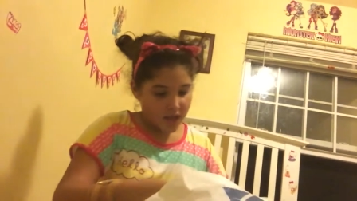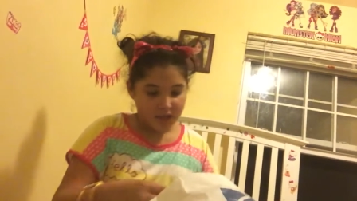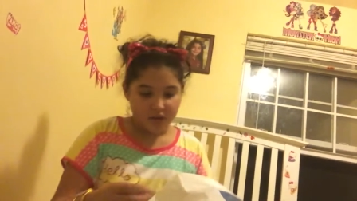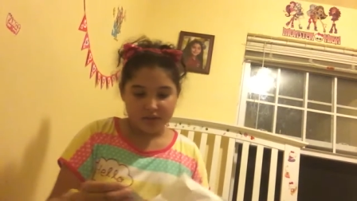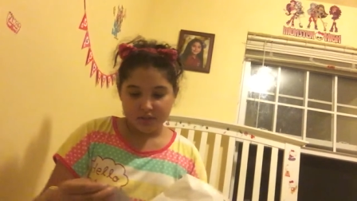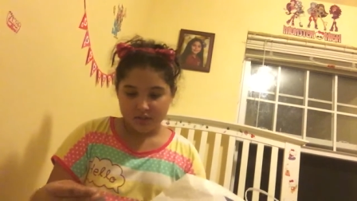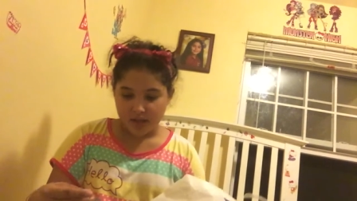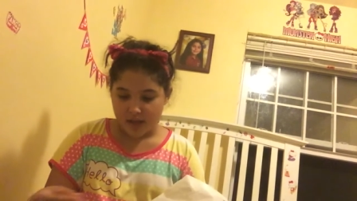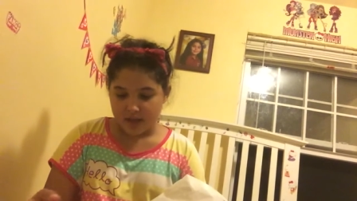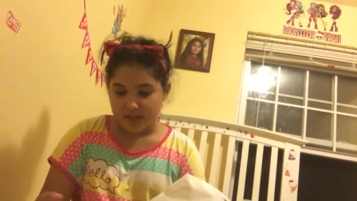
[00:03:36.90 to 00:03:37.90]
I also
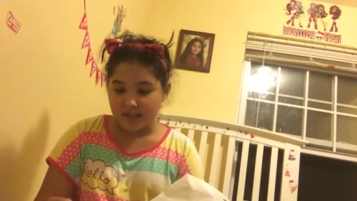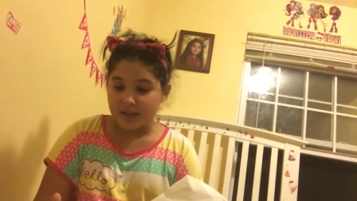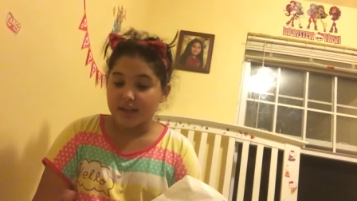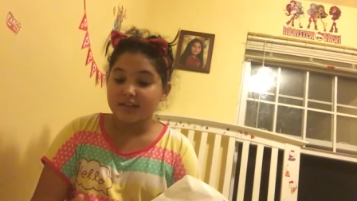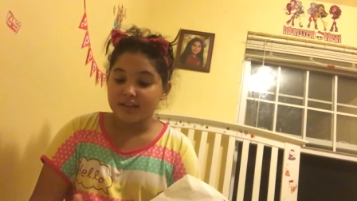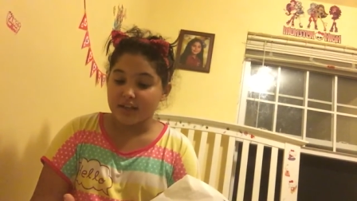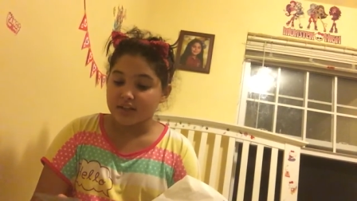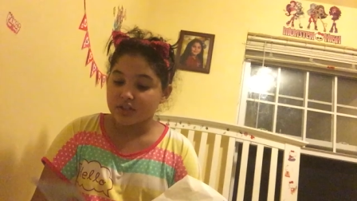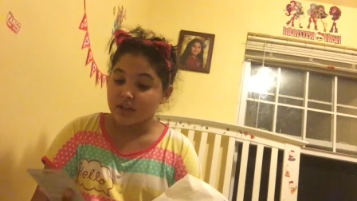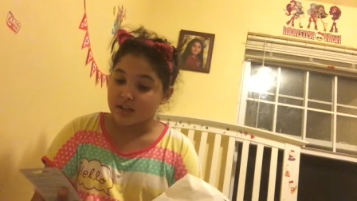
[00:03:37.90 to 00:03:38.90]
got, and also
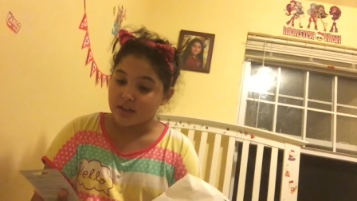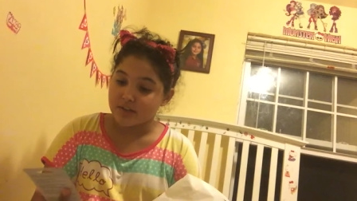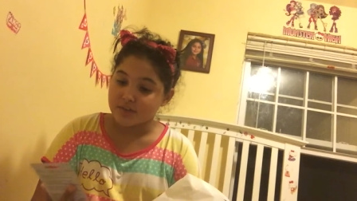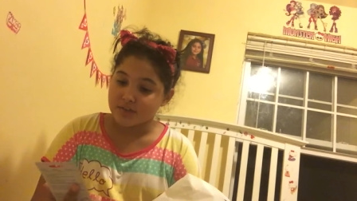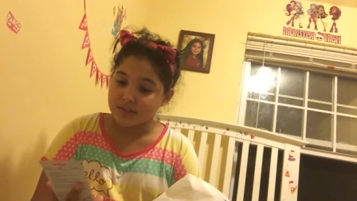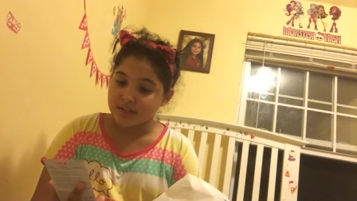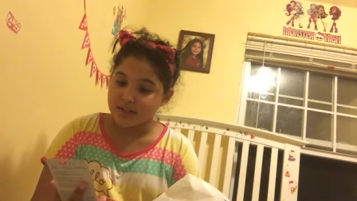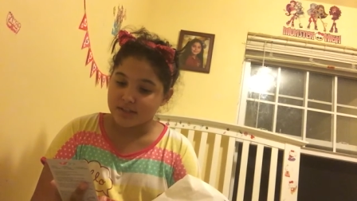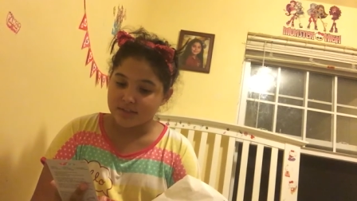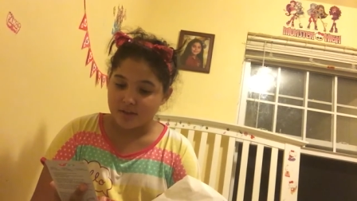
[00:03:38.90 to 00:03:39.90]
actually I love using
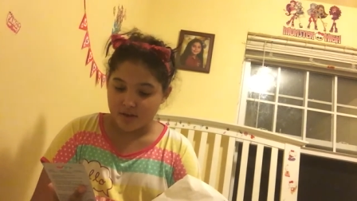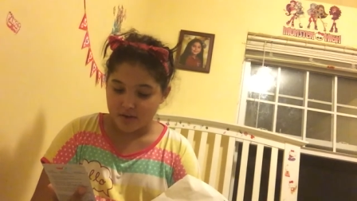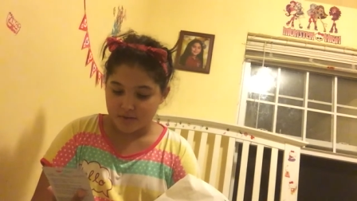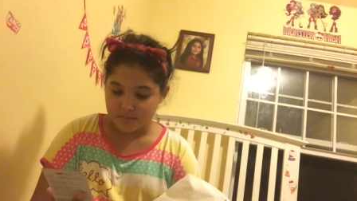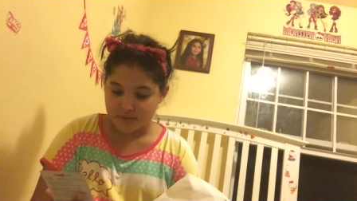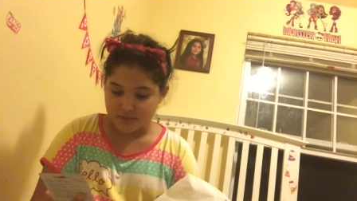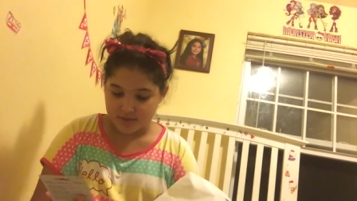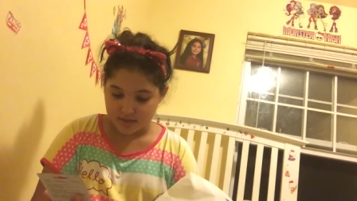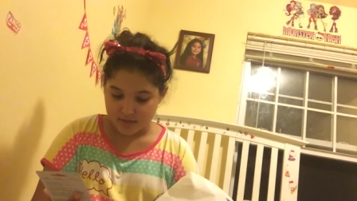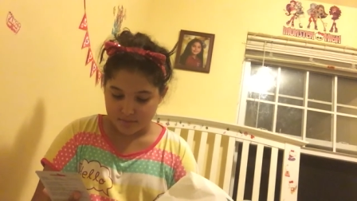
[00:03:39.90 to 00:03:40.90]
these uh, because
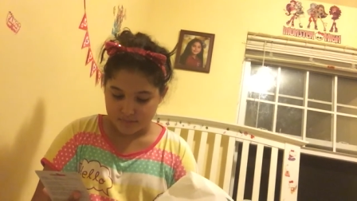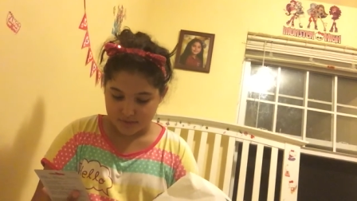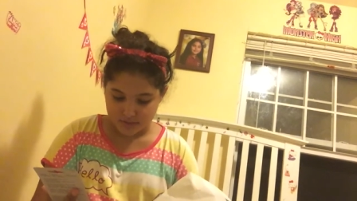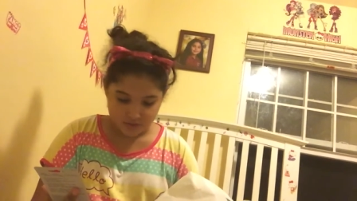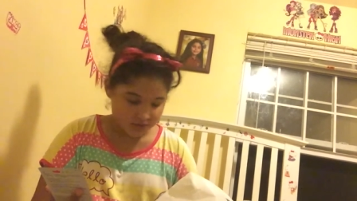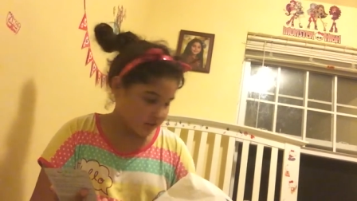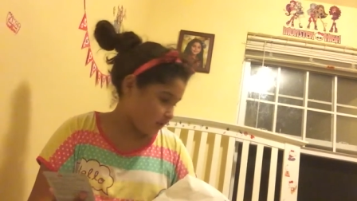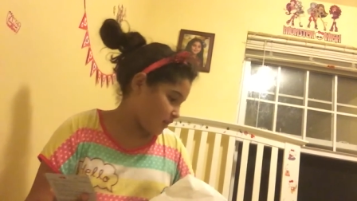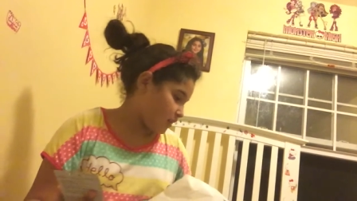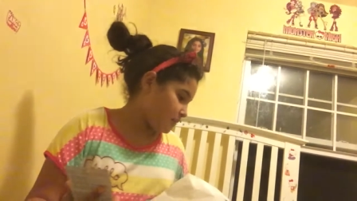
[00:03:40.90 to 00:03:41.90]
like I'm such
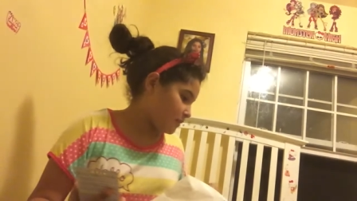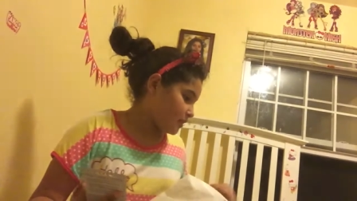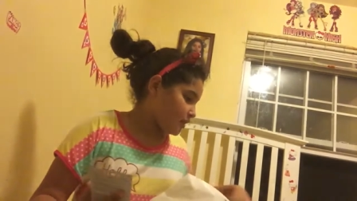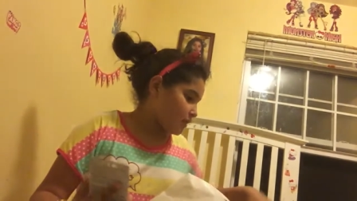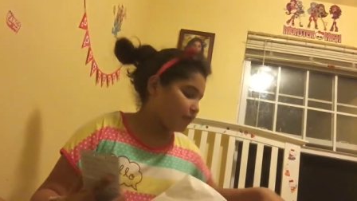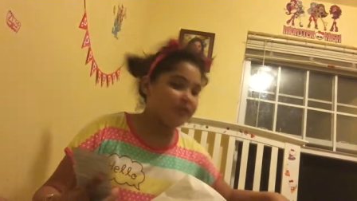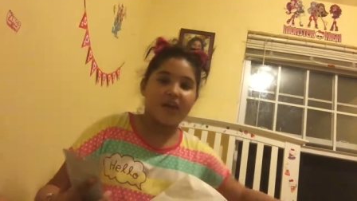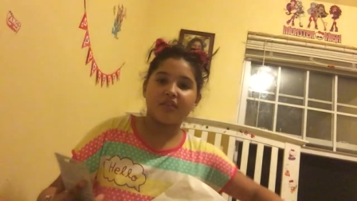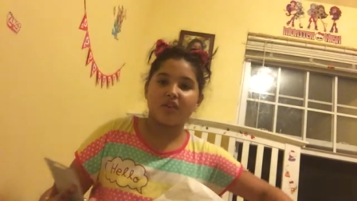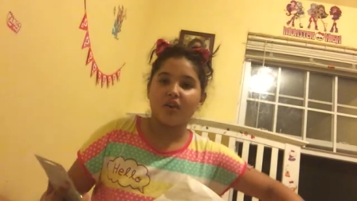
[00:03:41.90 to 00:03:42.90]
a
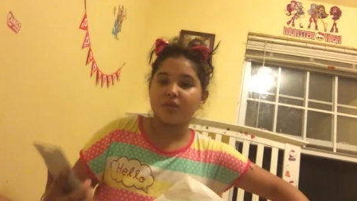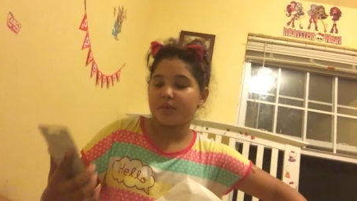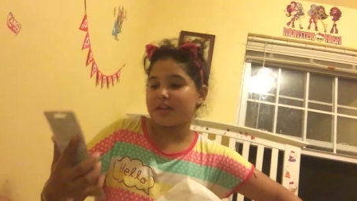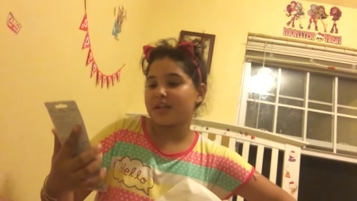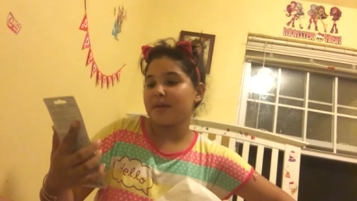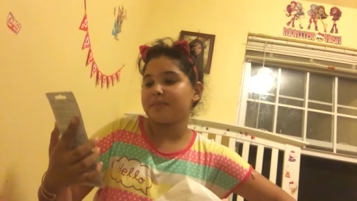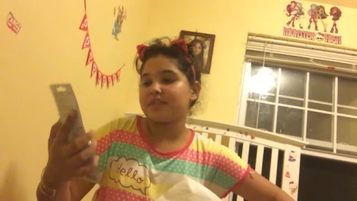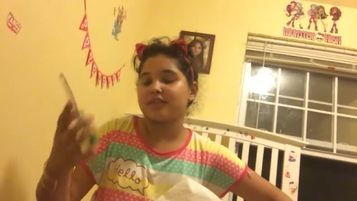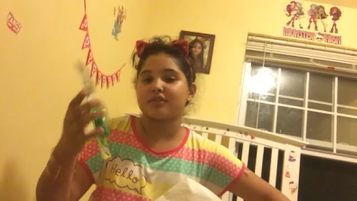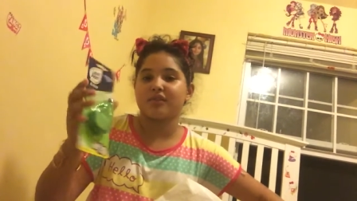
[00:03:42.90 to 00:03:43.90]
five-year-old when it comes
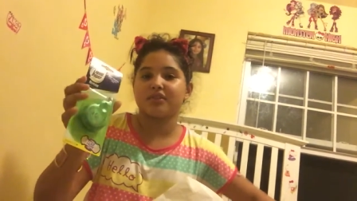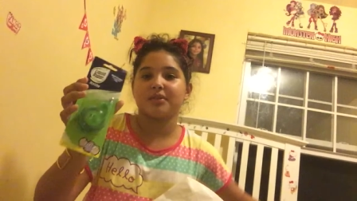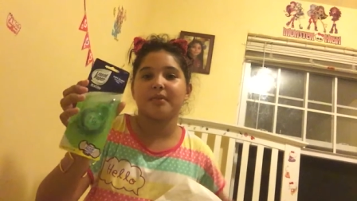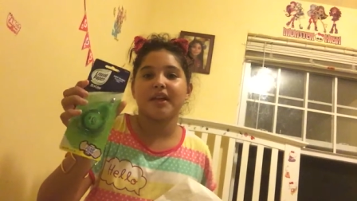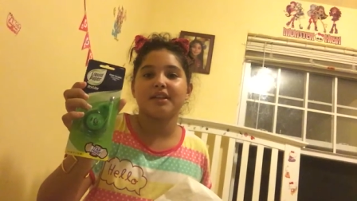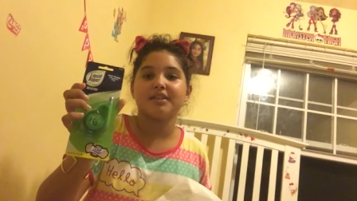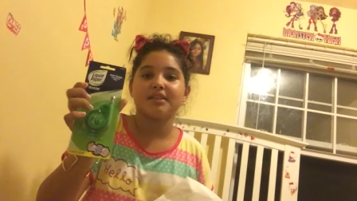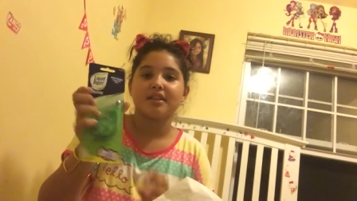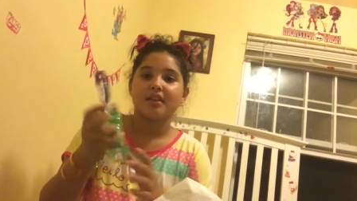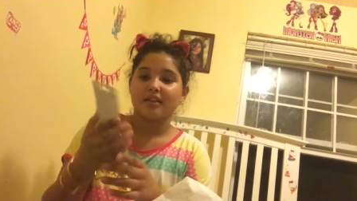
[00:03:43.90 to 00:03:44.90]
to school supplies.